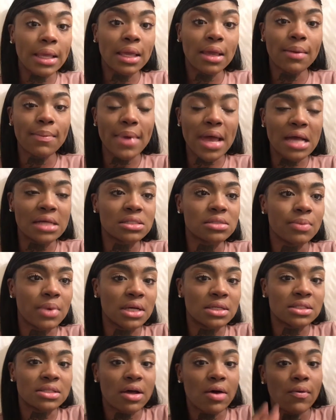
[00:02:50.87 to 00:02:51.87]
keep asking
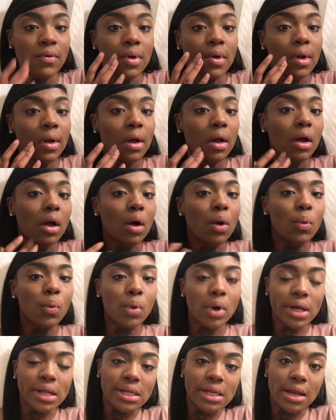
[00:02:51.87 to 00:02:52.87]
myself,
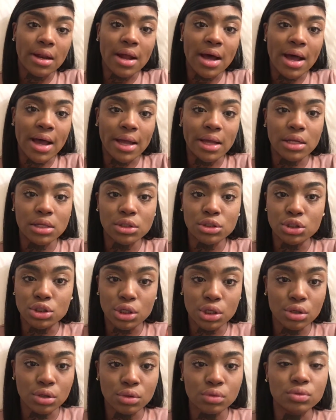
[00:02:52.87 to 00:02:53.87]
what did I
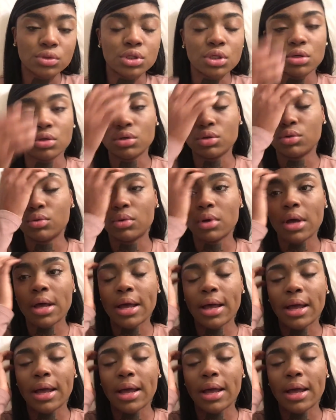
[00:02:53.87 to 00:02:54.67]
do to